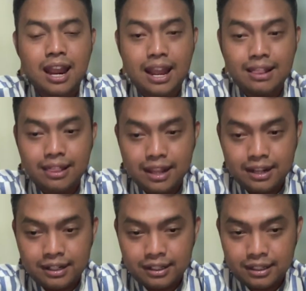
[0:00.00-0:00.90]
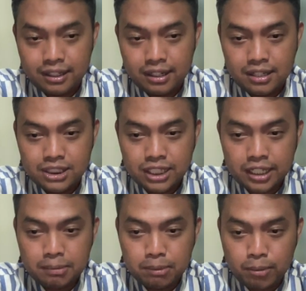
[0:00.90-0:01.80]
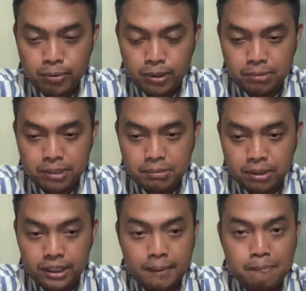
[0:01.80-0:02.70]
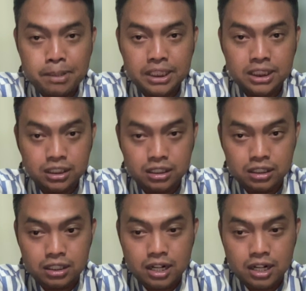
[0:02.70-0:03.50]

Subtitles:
And then the cherry bomb will be about temperature.